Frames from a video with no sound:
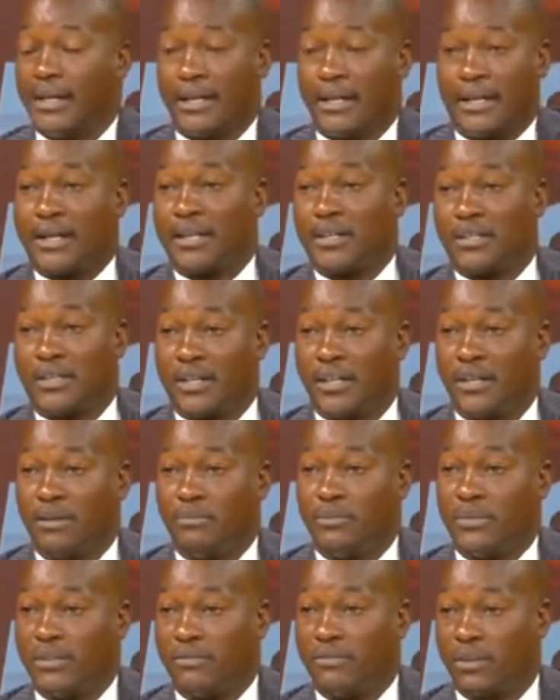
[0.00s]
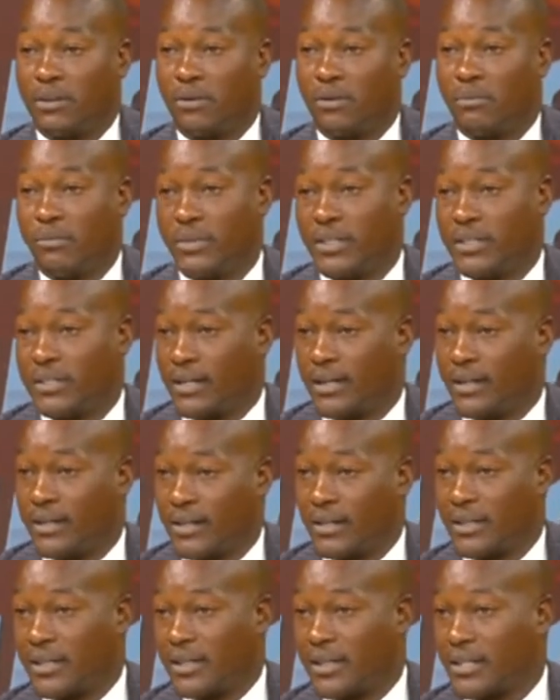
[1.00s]
uh, curriculum development
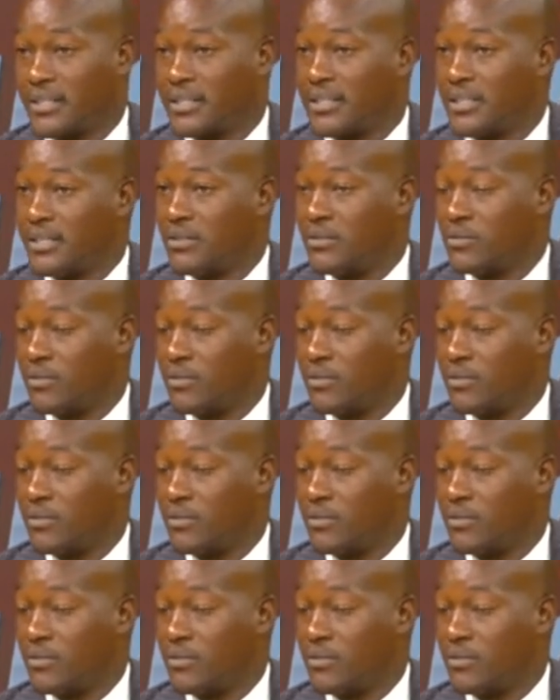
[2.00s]
under KICD,